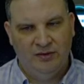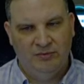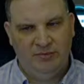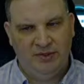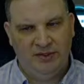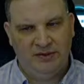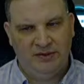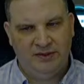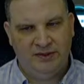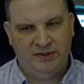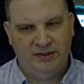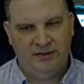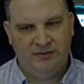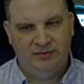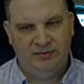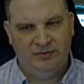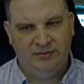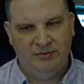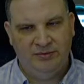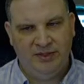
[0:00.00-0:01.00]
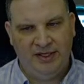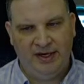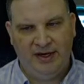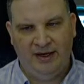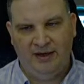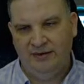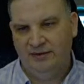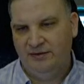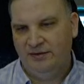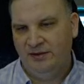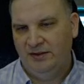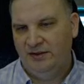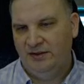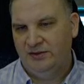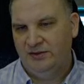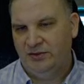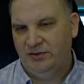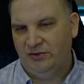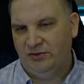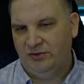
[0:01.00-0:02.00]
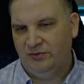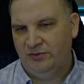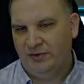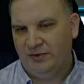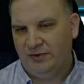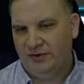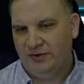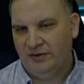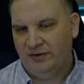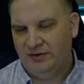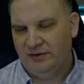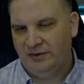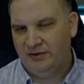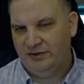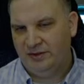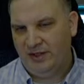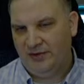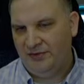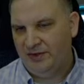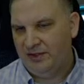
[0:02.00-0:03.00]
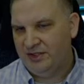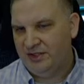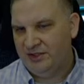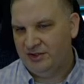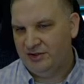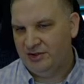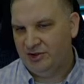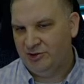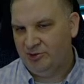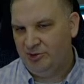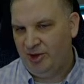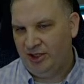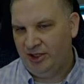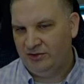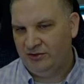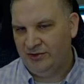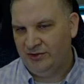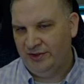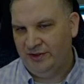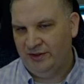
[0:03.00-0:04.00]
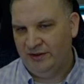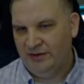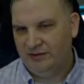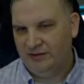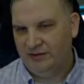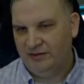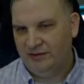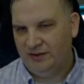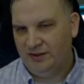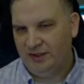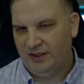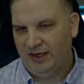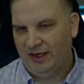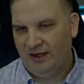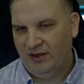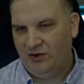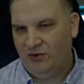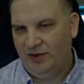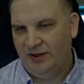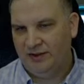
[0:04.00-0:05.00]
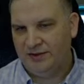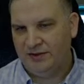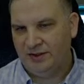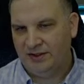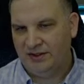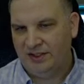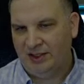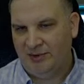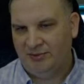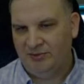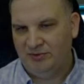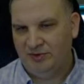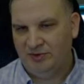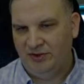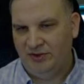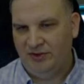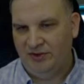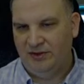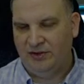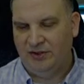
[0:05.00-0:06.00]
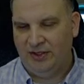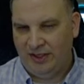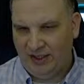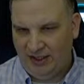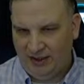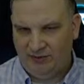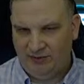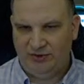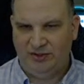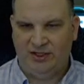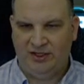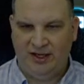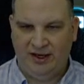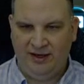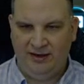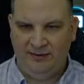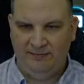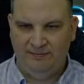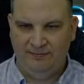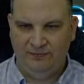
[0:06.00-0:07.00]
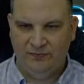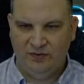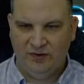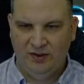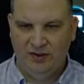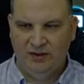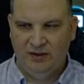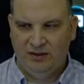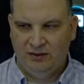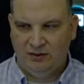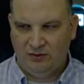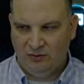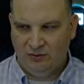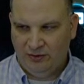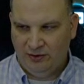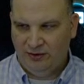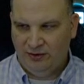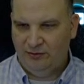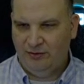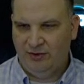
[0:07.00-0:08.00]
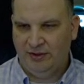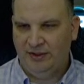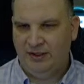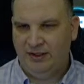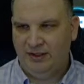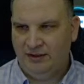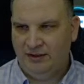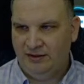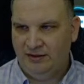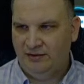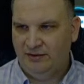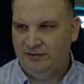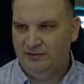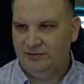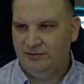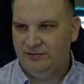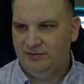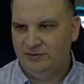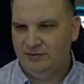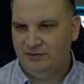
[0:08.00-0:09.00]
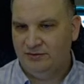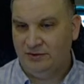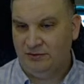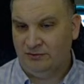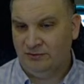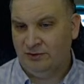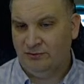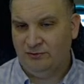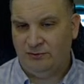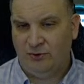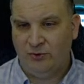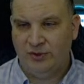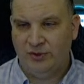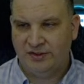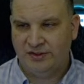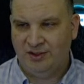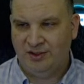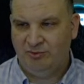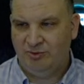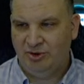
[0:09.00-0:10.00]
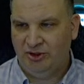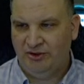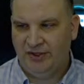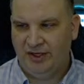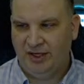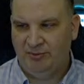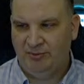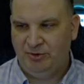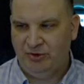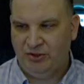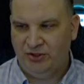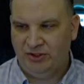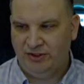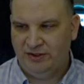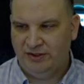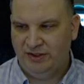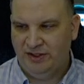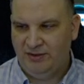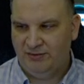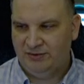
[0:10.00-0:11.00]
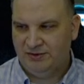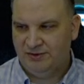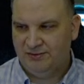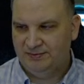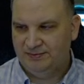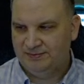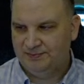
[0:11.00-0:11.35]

But uh, but yeah, so there, there's nothing special there in conquest except you're either going to get what you can, or you really need to, to to focus on building up your good teams.